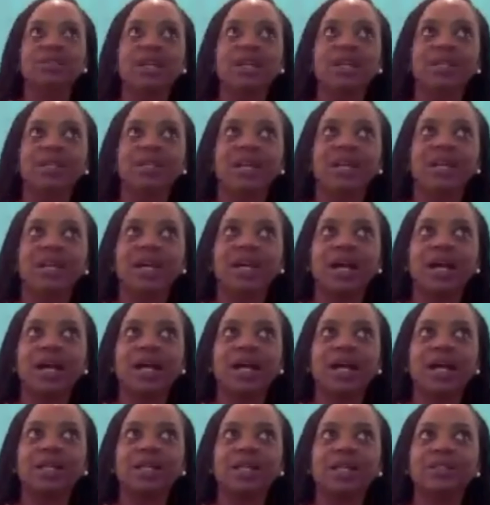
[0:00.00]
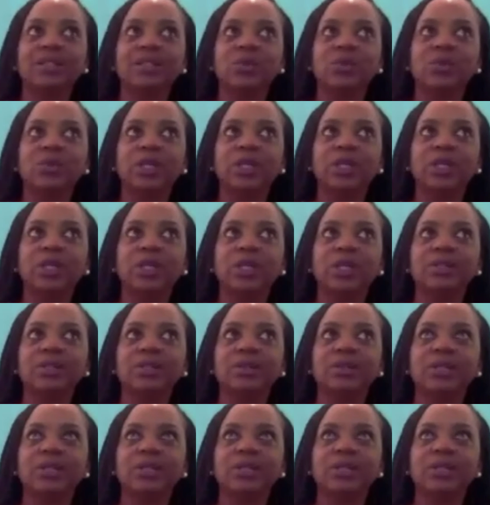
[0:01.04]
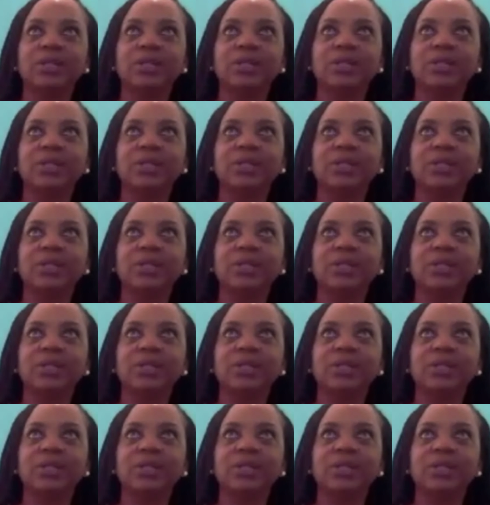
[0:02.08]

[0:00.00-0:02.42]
So I look at God. I said, What are you doing?